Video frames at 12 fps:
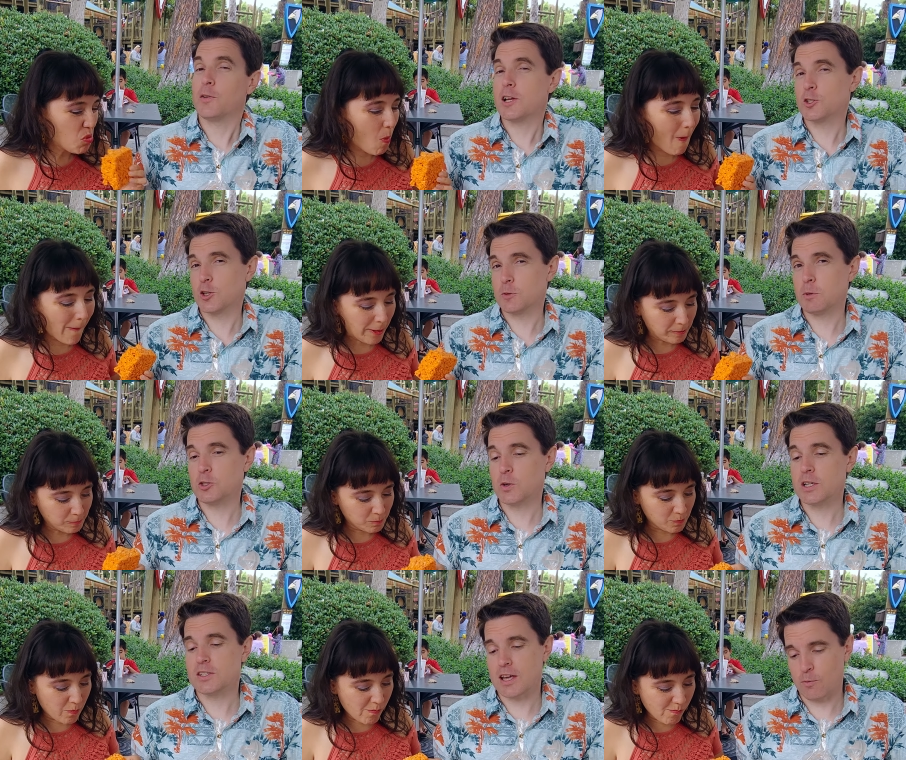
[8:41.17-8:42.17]
Speaker 1: Rice Krispie
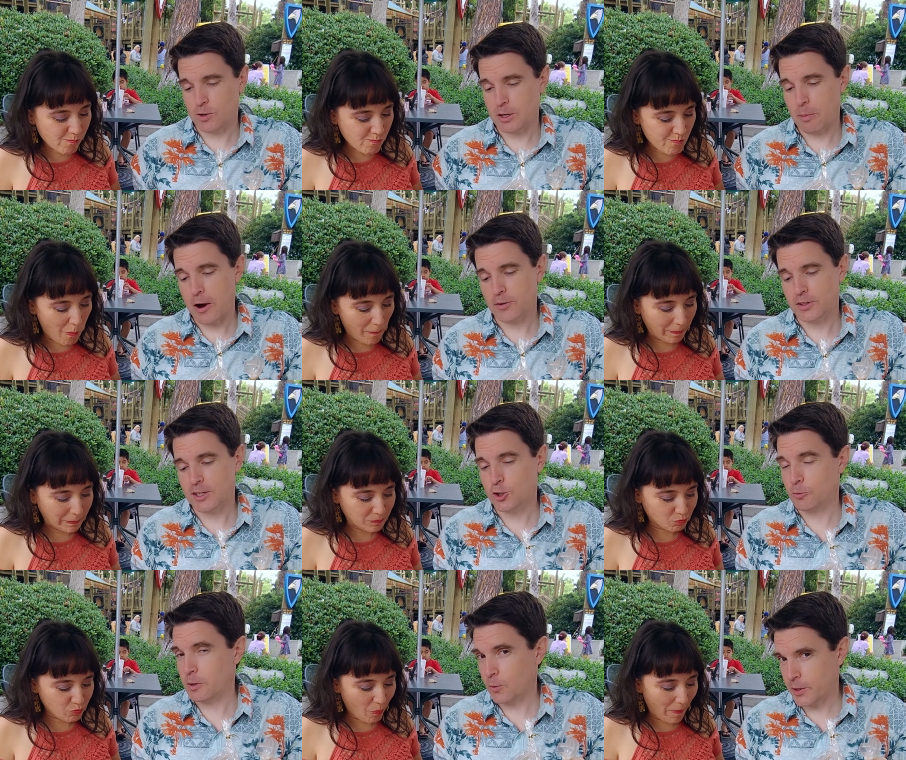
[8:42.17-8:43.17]
treats, that one apparently
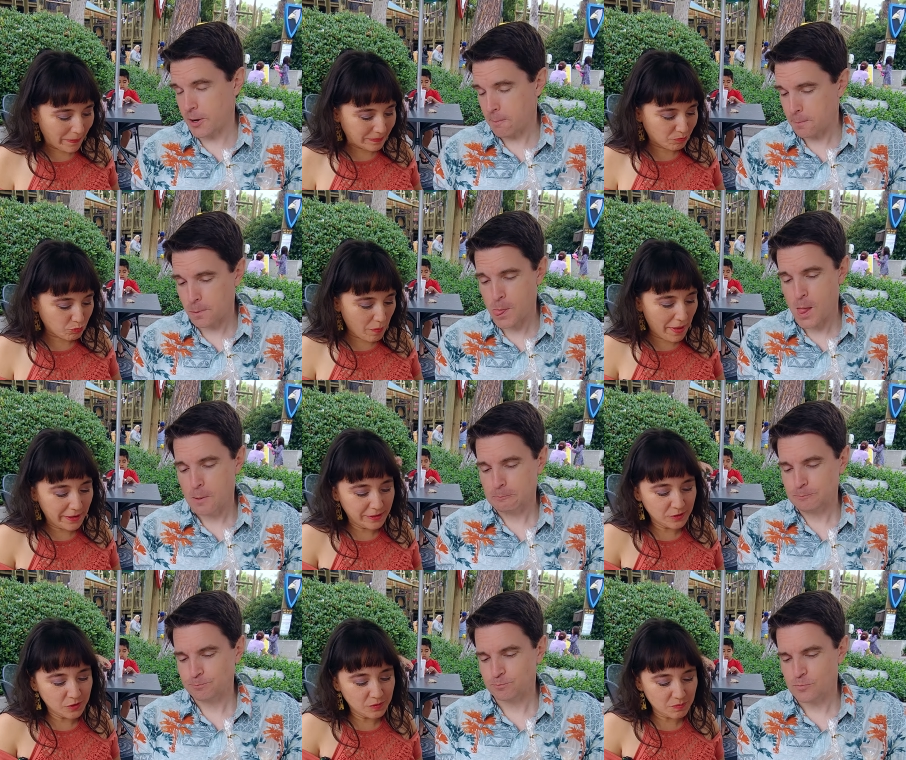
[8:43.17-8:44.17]
could be a winner.
Speaker 2: But it
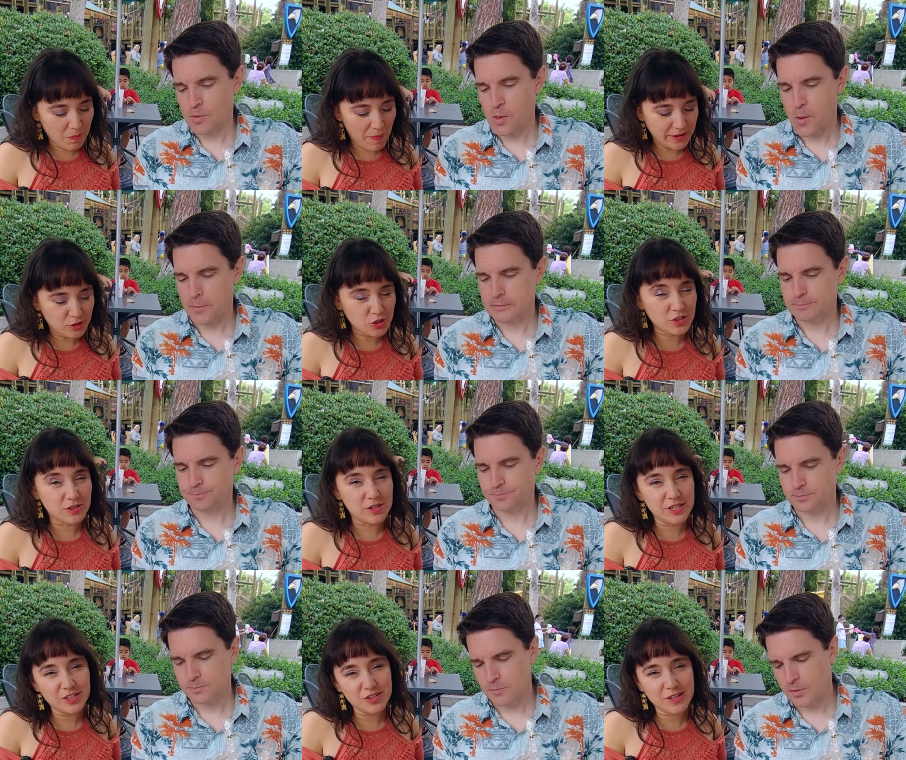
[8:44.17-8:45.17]
doesn't, it just
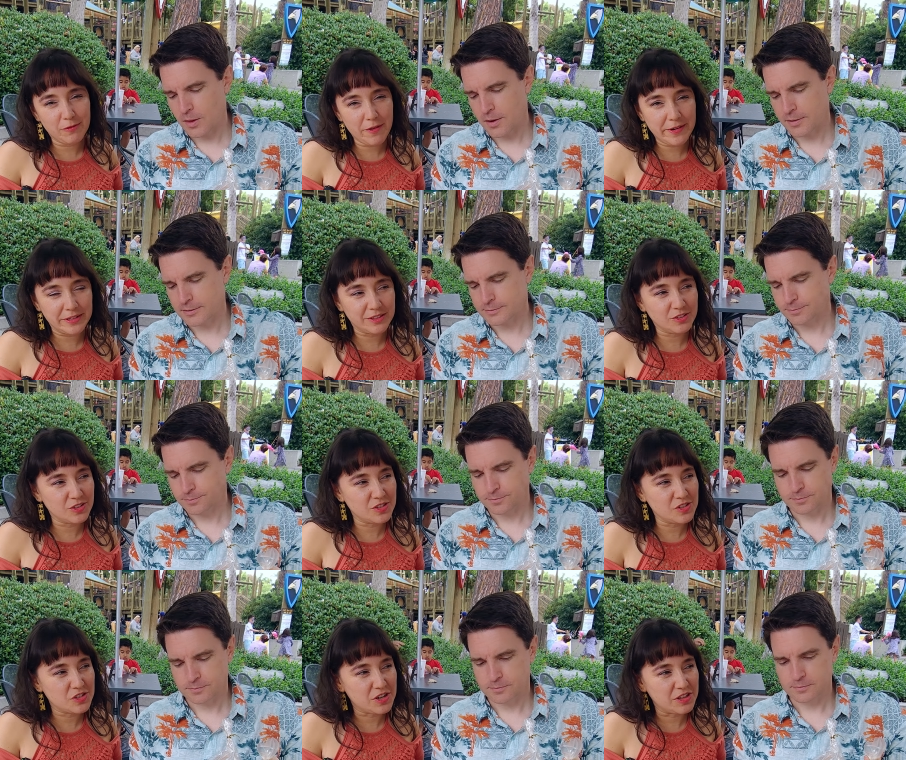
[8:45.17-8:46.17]
looks different. It doesn't
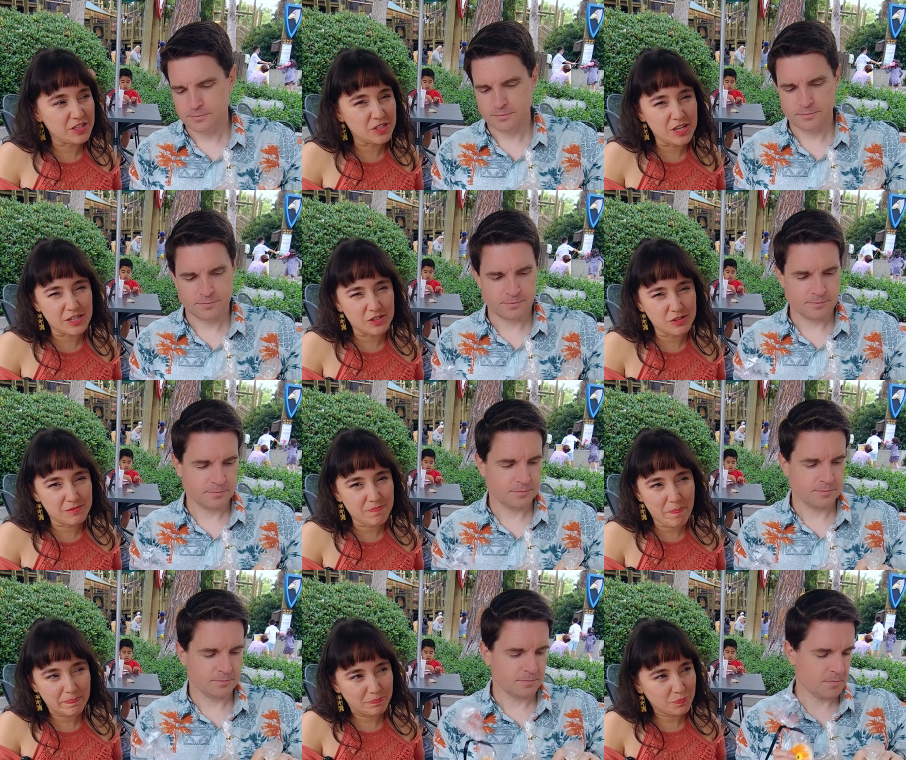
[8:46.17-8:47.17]
necessarily taste
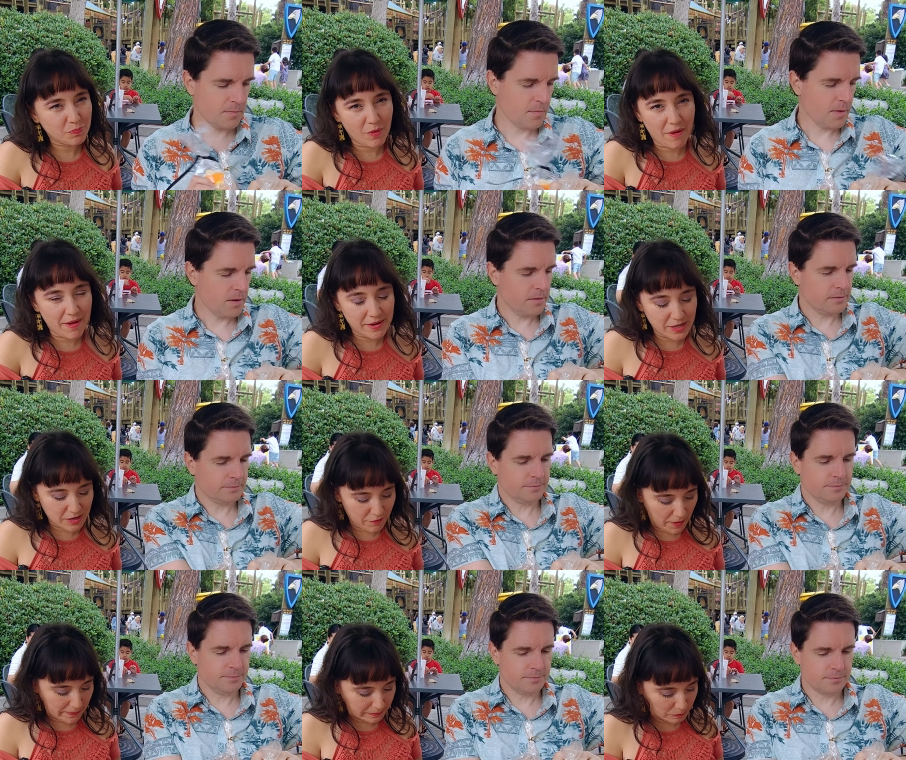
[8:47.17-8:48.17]
any different.